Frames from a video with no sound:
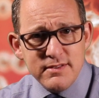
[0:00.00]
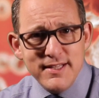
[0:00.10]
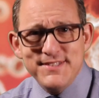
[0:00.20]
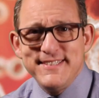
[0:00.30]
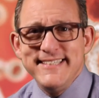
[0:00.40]

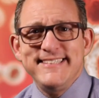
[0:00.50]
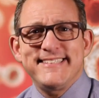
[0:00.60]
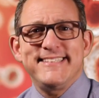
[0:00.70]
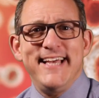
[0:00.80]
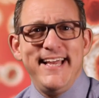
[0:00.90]
That's
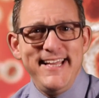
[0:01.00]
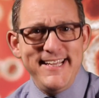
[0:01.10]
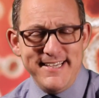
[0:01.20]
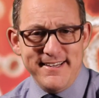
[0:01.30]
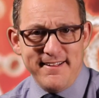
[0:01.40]

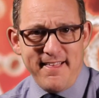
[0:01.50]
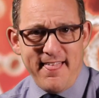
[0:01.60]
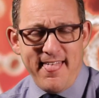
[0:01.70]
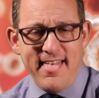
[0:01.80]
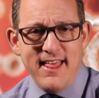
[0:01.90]
insane.
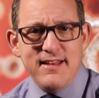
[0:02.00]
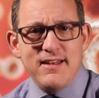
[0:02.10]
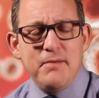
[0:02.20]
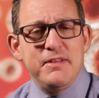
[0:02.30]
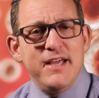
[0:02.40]

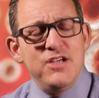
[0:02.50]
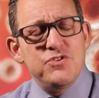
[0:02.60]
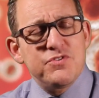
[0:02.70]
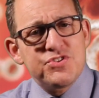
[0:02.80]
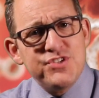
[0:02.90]
Now, by the age
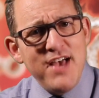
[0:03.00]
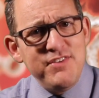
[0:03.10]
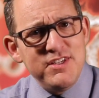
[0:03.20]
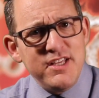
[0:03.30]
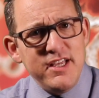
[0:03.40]
of
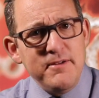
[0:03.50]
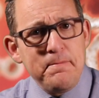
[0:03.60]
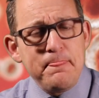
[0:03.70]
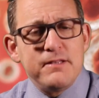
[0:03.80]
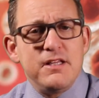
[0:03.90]
70,
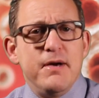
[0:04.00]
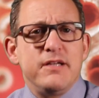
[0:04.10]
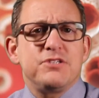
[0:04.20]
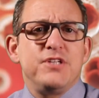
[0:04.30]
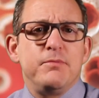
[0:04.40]
the
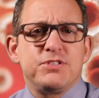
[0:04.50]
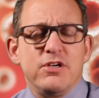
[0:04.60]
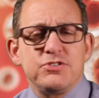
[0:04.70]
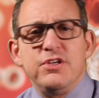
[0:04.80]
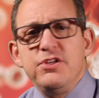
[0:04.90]
amount of stem
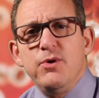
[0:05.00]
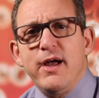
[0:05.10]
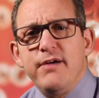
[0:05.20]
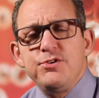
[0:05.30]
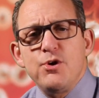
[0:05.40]
cells that you
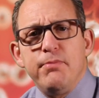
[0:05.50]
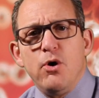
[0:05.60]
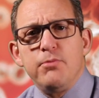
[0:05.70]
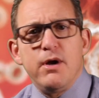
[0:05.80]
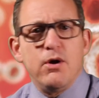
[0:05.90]
have in your
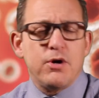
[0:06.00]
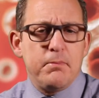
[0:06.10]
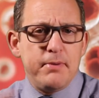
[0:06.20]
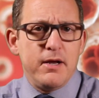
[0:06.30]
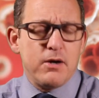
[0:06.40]
bone marrow
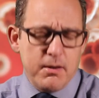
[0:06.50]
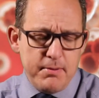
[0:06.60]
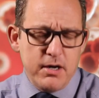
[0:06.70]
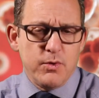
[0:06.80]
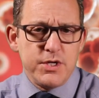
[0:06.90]
compared
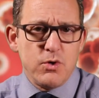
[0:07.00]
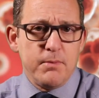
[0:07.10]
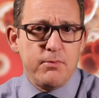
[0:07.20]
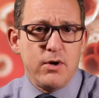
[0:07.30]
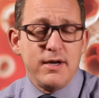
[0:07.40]
to when you were
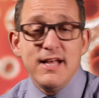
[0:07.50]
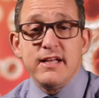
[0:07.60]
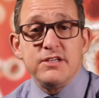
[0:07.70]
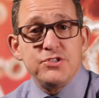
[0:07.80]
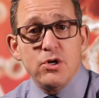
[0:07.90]
born
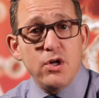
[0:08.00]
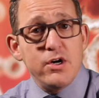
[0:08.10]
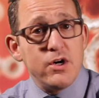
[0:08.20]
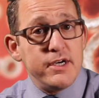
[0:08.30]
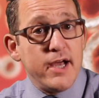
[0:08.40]
is no
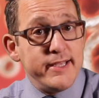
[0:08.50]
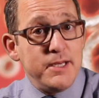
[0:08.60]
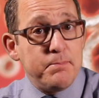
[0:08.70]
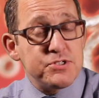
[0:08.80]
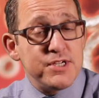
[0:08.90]
longer
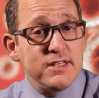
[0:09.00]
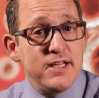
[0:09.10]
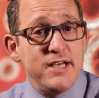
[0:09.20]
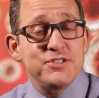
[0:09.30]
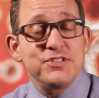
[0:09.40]
90%
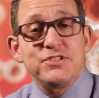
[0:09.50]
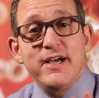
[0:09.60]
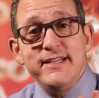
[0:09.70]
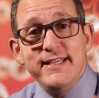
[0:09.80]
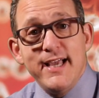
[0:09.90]
less, it's
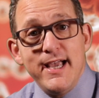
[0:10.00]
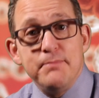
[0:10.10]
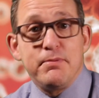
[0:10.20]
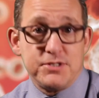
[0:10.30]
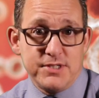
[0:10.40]

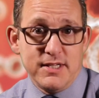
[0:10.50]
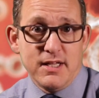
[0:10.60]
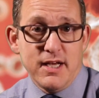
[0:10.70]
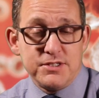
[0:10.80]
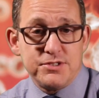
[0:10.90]
98%
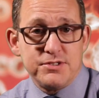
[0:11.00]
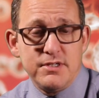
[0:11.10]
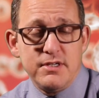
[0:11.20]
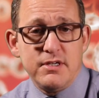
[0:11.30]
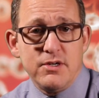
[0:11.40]
less.
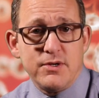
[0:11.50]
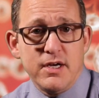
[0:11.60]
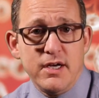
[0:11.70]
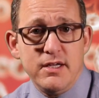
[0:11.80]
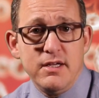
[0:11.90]

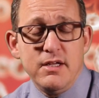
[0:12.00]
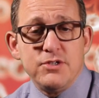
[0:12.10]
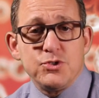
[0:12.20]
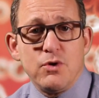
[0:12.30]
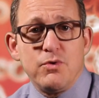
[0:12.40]
Okay,
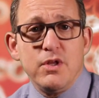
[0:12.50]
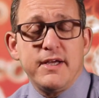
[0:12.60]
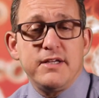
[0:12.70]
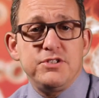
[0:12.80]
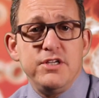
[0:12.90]
so it really
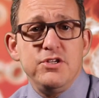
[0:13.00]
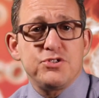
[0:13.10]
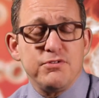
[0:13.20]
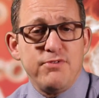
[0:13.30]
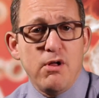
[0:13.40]
continues
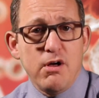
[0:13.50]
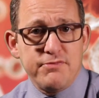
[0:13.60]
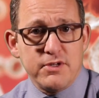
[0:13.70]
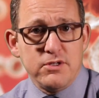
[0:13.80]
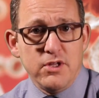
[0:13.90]
to fall off
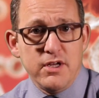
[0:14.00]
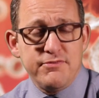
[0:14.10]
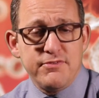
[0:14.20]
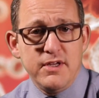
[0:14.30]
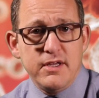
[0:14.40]
the
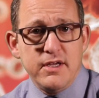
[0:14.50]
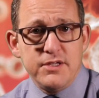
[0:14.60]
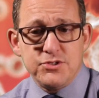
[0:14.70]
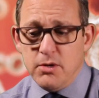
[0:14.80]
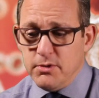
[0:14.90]
cliff, and
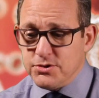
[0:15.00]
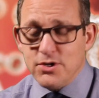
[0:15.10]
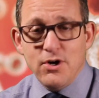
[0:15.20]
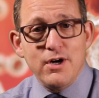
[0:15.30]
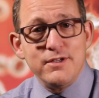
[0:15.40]
it's almost
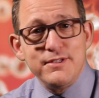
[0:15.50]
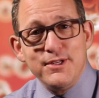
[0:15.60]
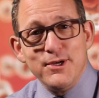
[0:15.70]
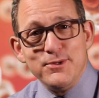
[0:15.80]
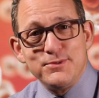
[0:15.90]
gone,
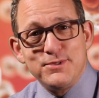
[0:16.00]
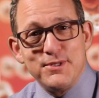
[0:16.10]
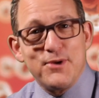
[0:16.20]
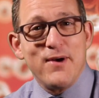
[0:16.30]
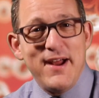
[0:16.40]
to
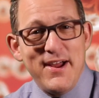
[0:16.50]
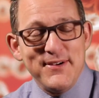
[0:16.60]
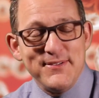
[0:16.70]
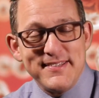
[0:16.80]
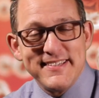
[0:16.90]
the
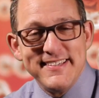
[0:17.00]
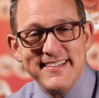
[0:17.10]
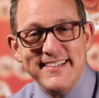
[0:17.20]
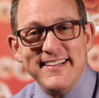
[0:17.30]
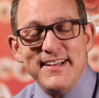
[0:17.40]
ground.
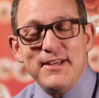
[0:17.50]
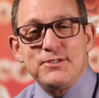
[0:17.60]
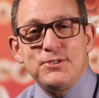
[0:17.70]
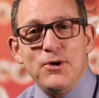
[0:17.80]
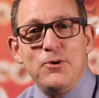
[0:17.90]

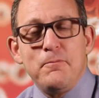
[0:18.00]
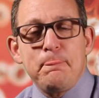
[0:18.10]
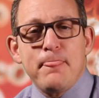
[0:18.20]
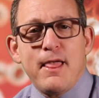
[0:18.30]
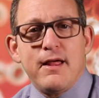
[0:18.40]

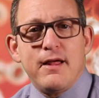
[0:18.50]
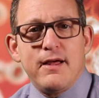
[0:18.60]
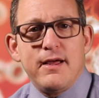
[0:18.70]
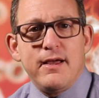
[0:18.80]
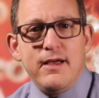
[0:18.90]
So
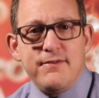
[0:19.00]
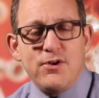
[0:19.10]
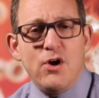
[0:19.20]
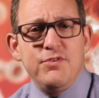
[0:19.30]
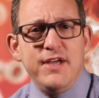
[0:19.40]
if
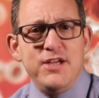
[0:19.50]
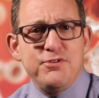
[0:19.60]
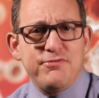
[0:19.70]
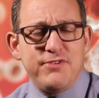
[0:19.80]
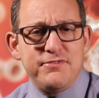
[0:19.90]
you're over the age
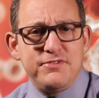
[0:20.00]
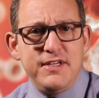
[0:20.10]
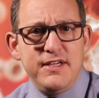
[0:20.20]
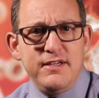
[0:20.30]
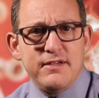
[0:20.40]
of
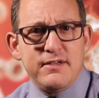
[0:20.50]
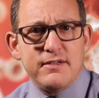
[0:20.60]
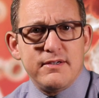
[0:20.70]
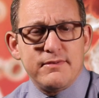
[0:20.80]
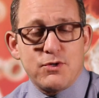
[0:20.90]
50,
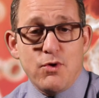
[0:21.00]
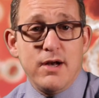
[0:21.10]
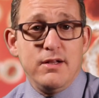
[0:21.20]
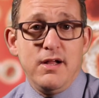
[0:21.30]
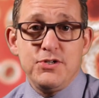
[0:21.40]

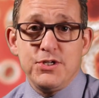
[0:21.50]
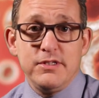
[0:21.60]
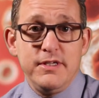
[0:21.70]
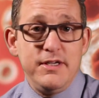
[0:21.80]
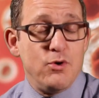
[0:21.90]

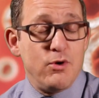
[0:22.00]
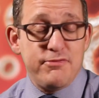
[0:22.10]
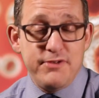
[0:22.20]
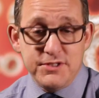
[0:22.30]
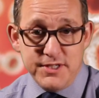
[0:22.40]
chronologically or
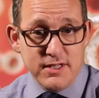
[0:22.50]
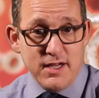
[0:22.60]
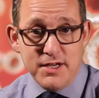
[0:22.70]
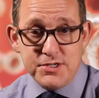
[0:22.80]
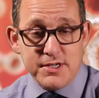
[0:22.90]

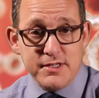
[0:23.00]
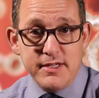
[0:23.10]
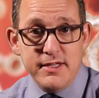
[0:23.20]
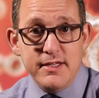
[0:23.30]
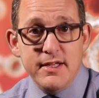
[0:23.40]

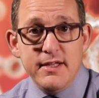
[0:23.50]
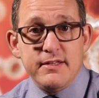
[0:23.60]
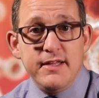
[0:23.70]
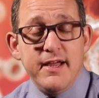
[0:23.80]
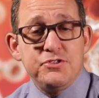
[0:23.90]
physiologically,
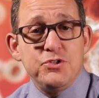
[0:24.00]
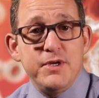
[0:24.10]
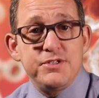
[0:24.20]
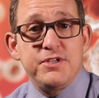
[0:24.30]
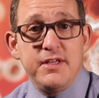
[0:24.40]
the answer
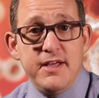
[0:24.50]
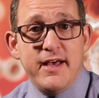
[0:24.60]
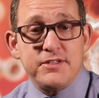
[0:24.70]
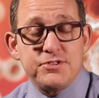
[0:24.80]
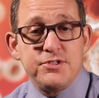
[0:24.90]
is
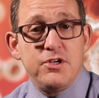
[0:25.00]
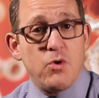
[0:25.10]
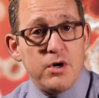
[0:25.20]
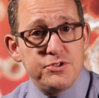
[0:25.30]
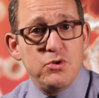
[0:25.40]
yes,
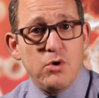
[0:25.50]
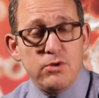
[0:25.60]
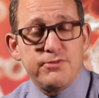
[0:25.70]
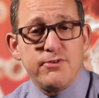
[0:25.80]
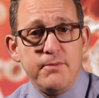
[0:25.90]
you are too
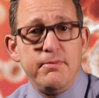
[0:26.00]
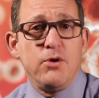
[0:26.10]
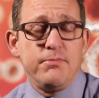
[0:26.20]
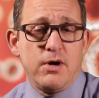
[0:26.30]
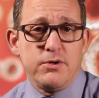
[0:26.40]
old for a
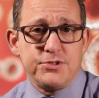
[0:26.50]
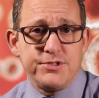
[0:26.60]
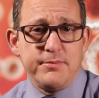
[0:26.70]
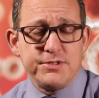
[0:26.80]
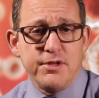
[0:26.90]
bone marrow
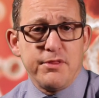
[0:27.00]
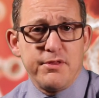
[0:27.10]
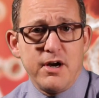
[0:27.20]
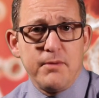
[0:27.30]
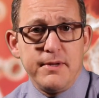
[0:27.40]
stem cell
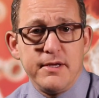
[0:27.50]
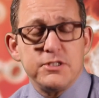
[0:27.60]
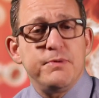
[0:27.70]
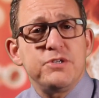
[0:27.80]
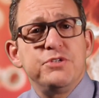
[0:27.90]
therapy,
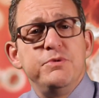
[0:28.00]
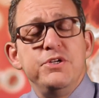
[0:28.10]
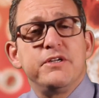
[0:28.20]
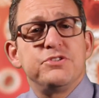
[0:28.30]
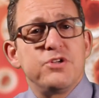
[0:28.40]
especially when
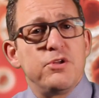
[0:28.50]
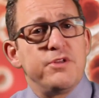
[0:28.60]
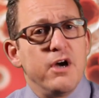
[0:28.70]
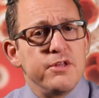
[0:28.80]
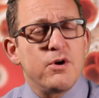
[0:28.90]
you consider
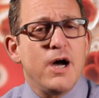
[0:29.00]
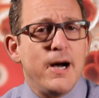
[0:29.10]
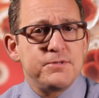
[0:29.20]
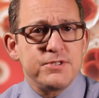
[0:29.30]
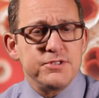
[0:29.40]
the other
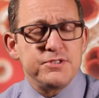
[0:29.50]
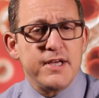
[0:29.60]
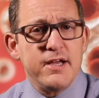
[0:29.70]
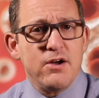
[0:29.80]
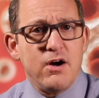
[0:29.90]
options
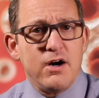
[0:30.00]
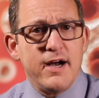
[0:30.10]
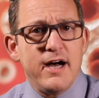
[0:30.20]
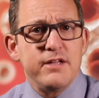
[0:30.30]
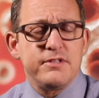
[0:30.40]
that
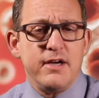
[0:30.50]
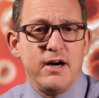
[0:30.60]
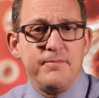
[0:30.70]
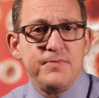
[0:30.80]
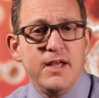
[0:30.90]
are out there.